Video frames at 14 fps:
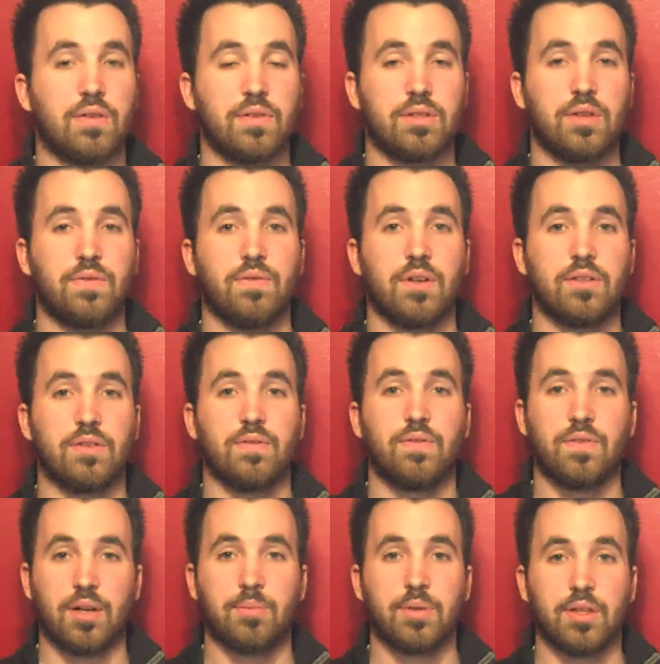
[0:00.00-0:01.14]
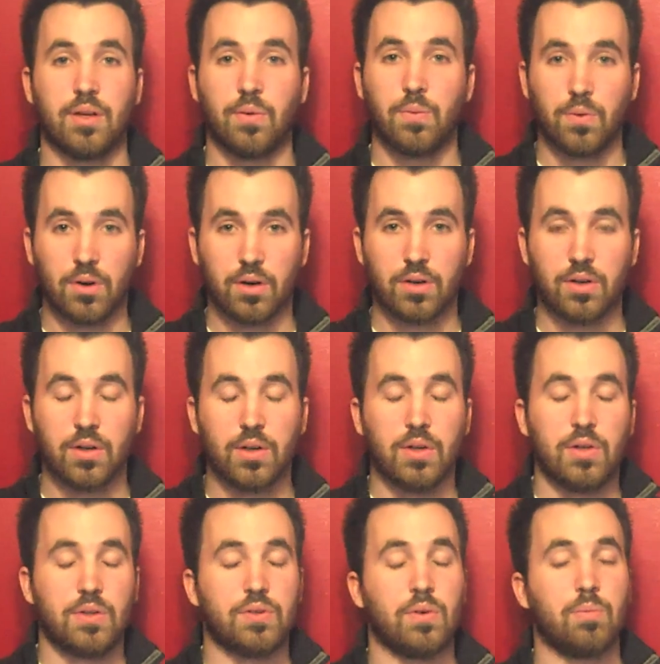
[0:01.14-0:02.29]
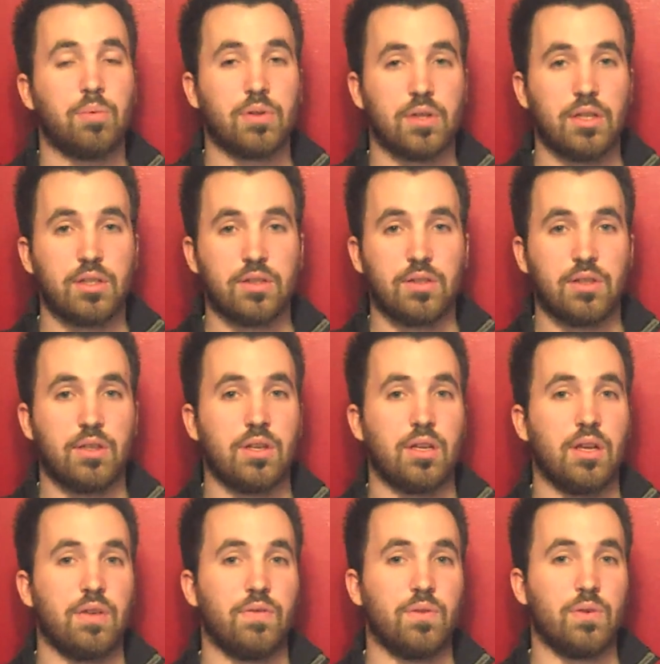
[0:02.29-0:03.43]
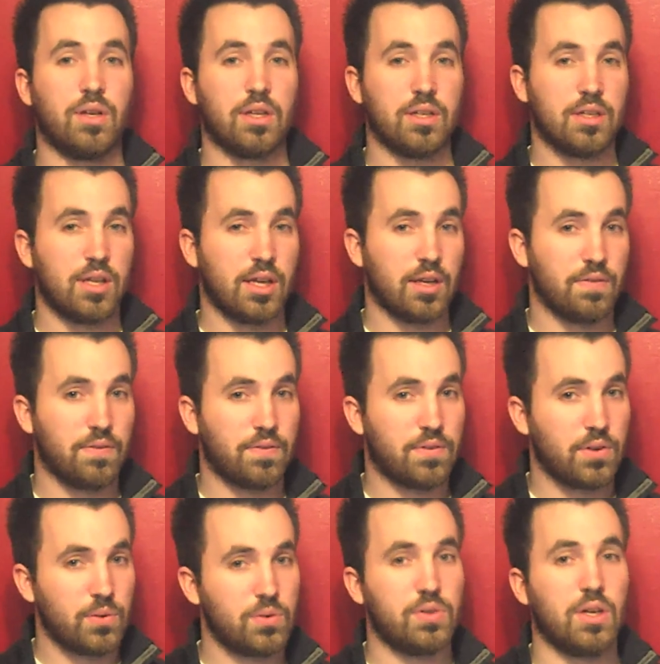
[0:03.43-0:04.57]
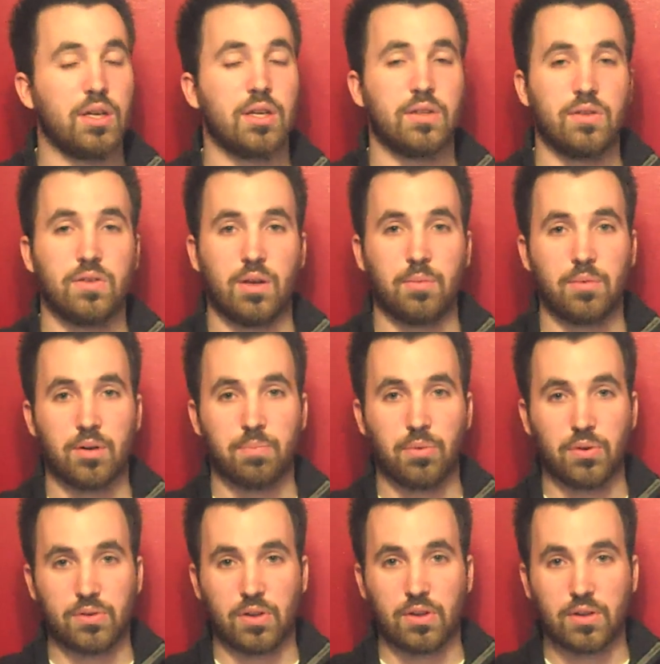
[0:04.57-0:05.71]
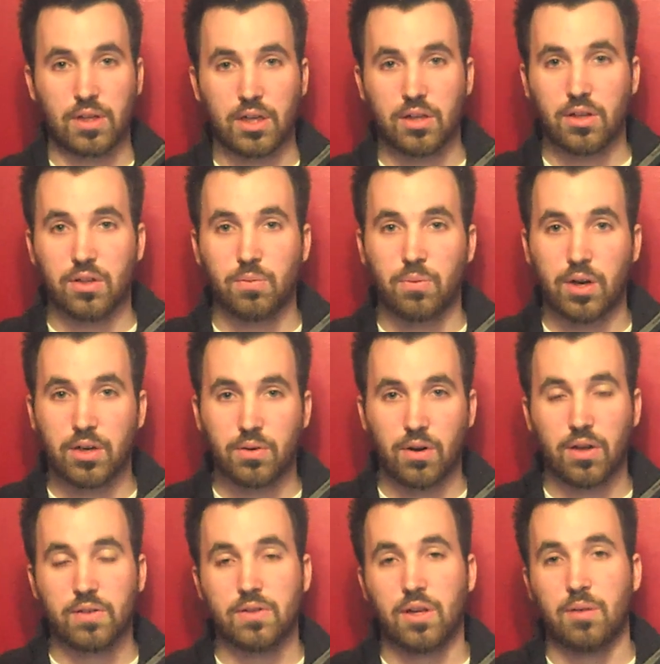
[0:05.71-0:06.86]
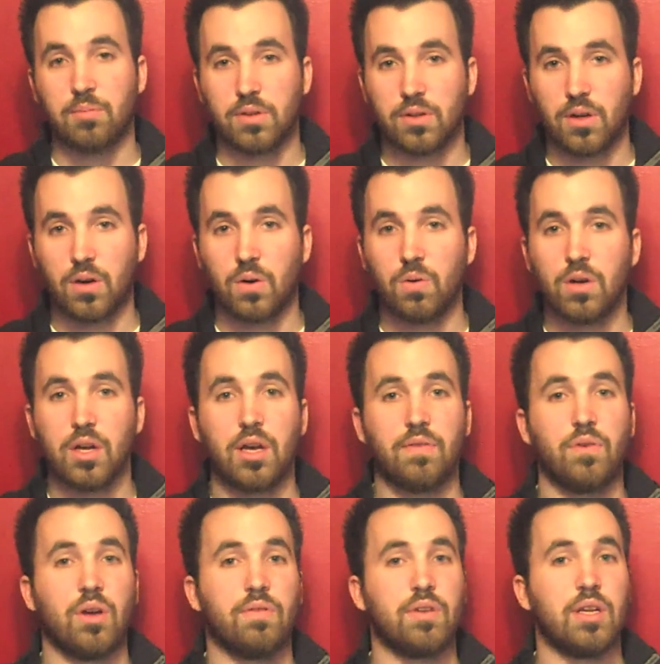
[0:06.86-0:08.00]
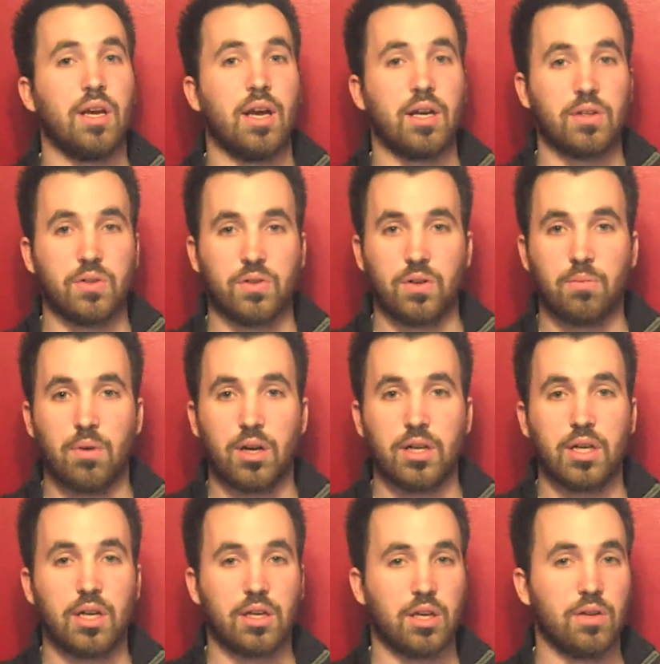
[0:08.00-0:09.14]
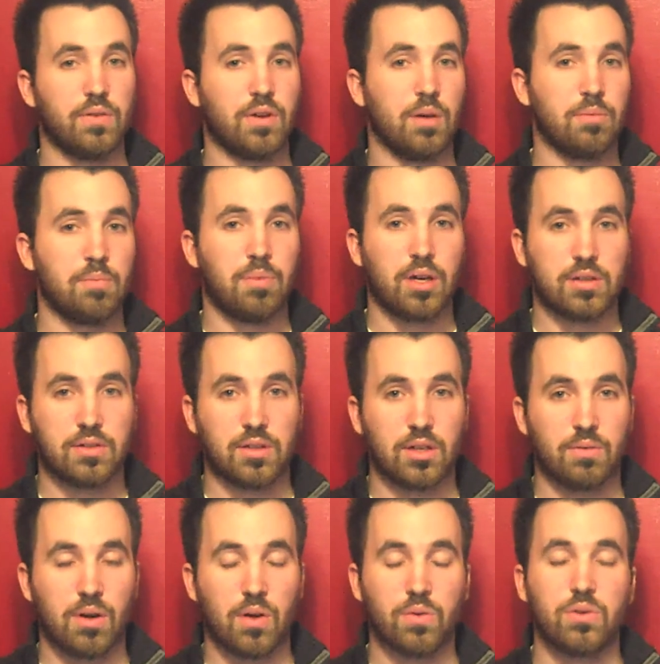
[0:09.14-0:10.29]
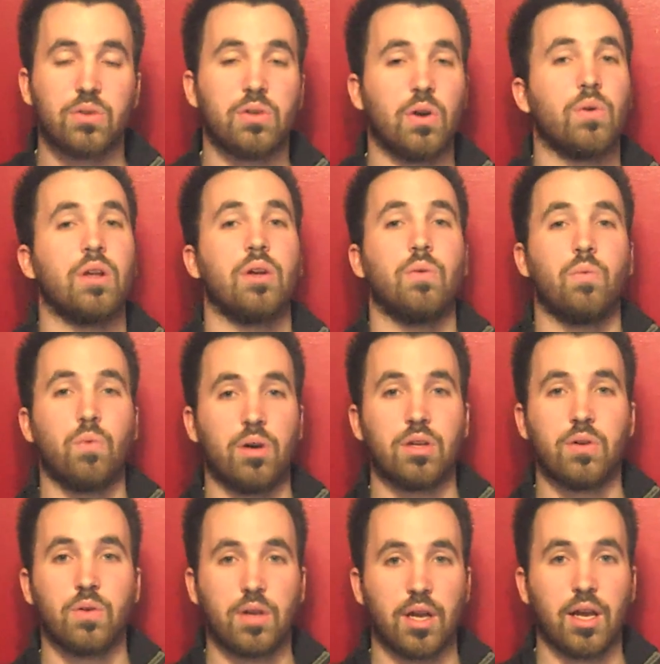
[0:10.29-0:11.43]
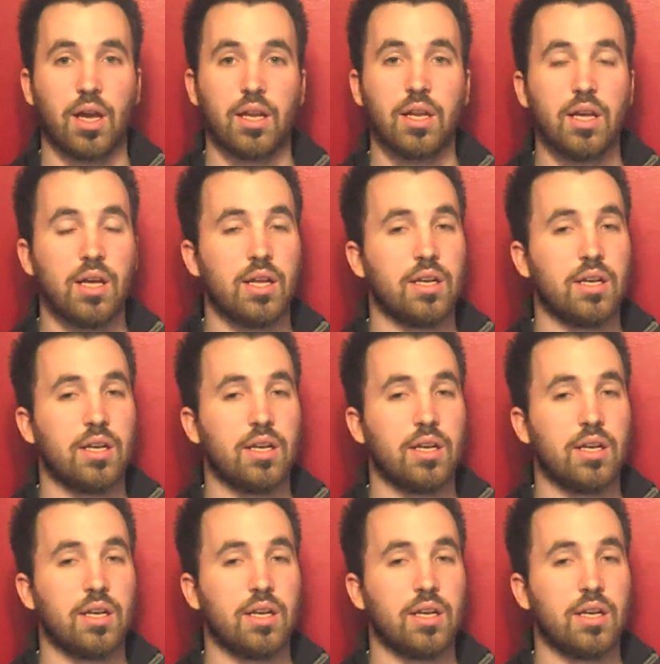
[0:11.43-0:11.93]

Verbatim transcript: lot of us have friends and family that were. So please, if you can take a few seconds, I'm going to post a link to the Red Cross down below. If you have any extra money, a couple bucks laying around, donate what you can